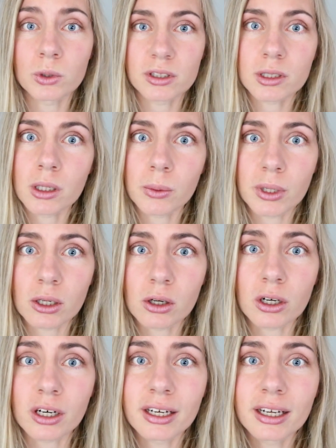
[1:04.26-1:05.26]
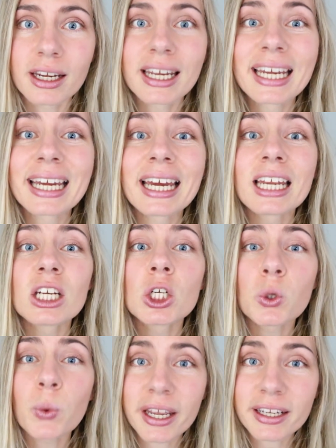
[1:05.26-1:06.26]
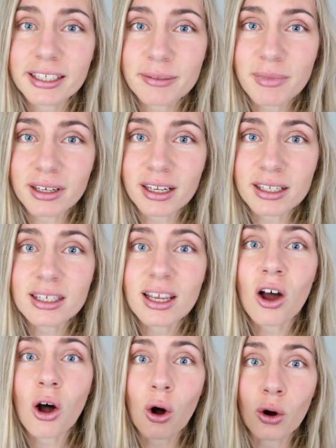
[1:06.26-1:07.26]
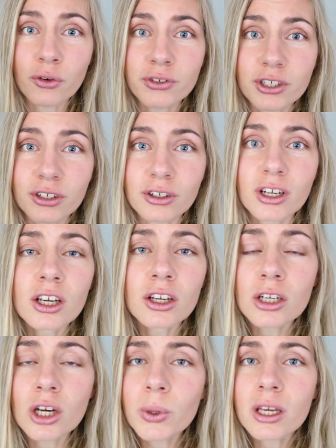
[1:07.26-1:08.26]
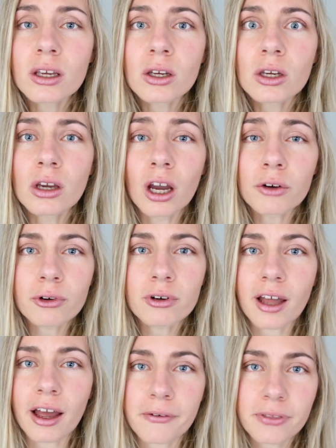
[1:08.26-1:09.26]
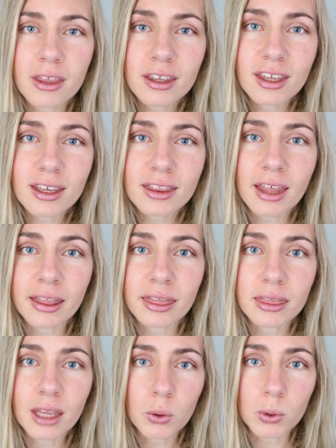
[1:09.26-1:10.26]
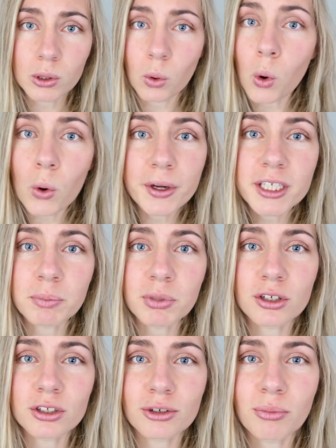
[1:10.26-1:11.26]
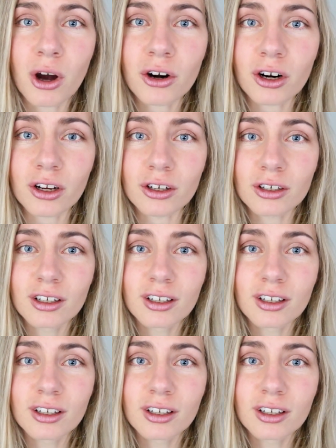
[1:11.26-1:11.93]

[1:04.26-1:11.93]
was going on. 20 minutes after, you know, we go through life thinking that there will always be a tomorrow.